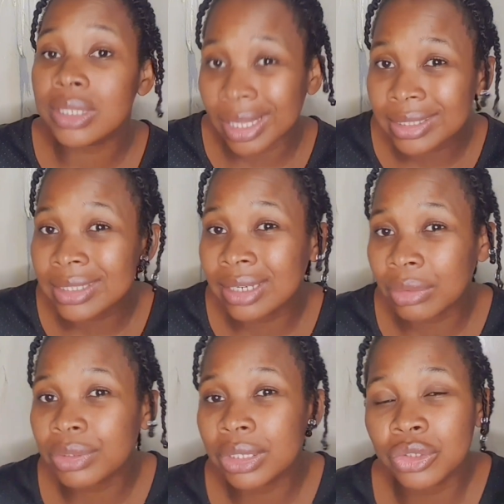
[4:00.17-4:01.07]
starting
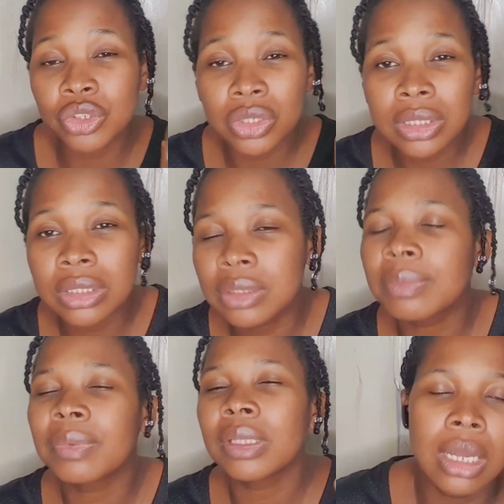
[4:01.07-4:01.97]
out and you just need
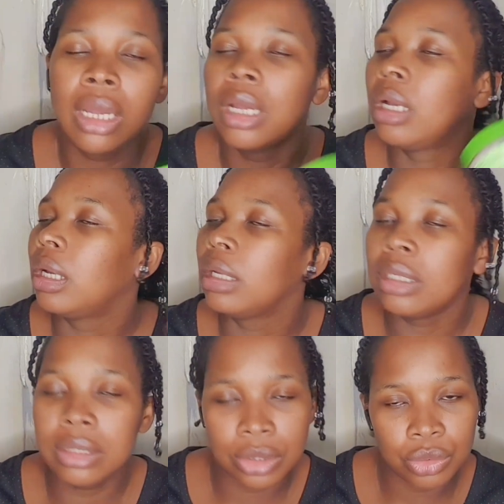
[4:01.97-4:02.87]
something,
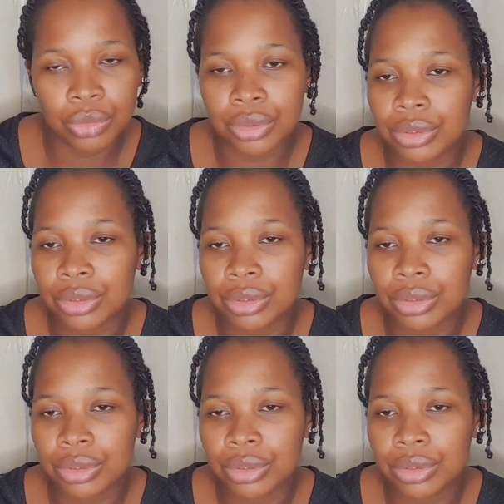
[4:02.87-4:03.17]
it's good.